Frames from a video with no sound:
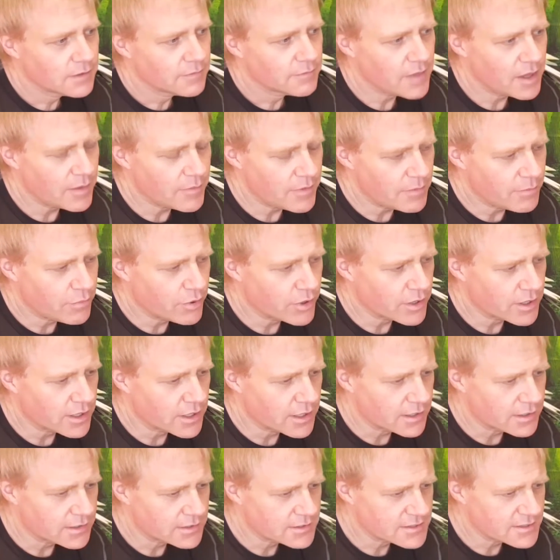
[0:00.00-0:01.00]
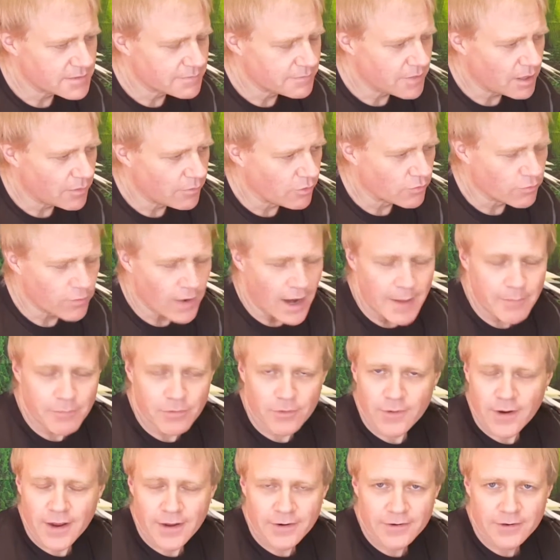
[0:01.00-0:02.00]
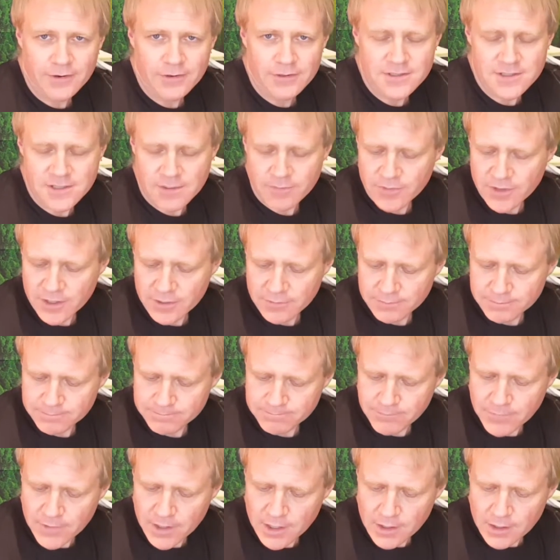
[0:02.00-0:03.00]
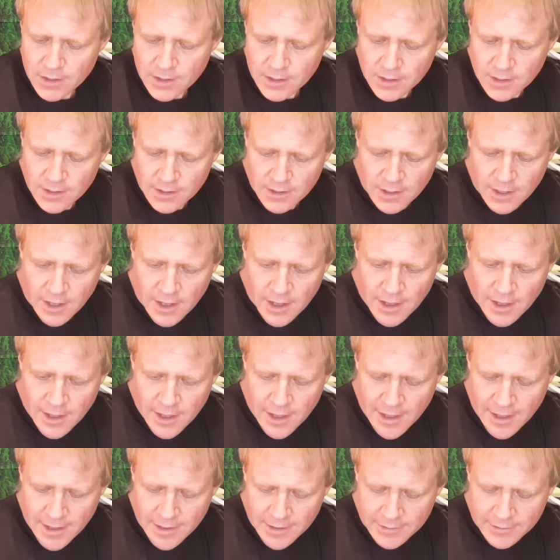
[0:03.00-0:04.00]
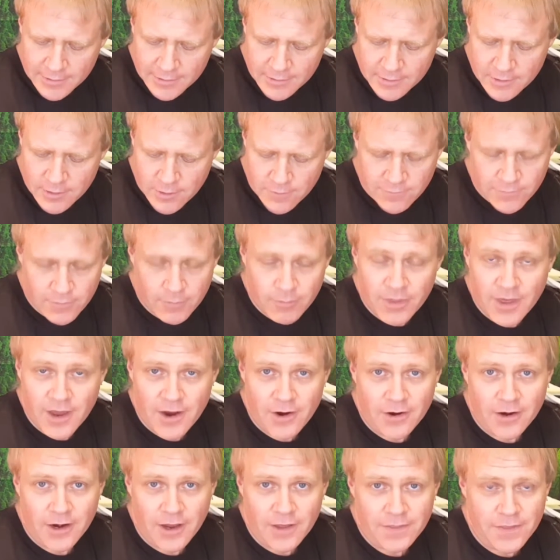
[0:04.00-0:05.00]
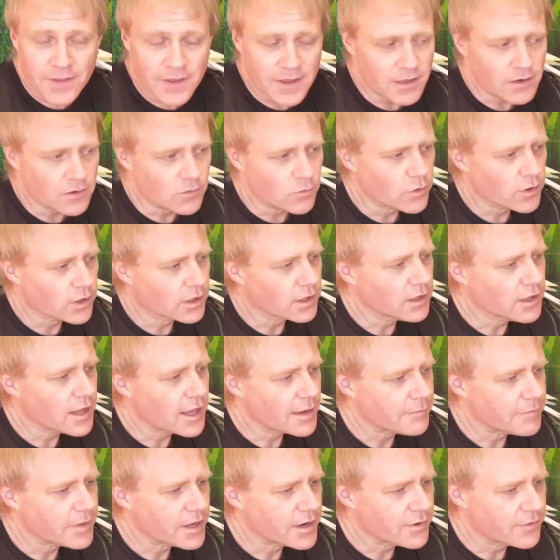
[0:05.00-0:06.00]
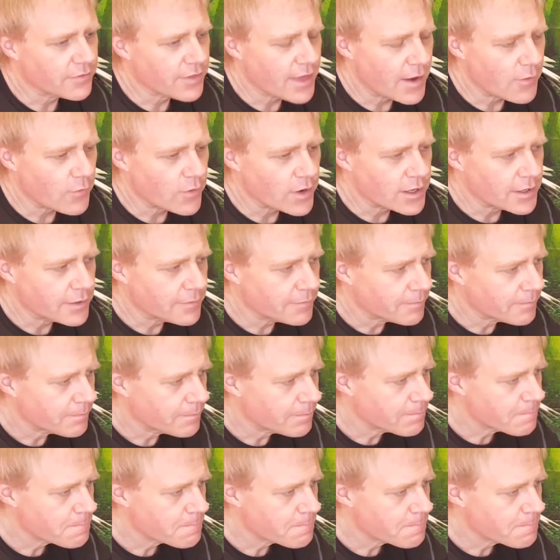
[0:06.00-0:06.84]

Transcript: Maybe put some bubble wrap around it or something, and go from there. And I think it'll work a lot better that way.